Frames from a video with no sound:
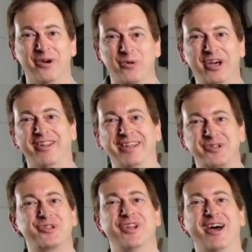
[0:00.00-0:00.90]
Well,
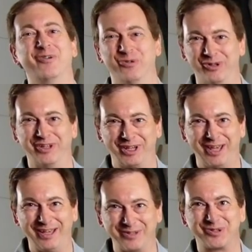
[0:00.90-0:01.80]
that's not really the
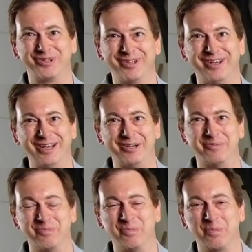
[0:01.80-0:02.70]
case. Um,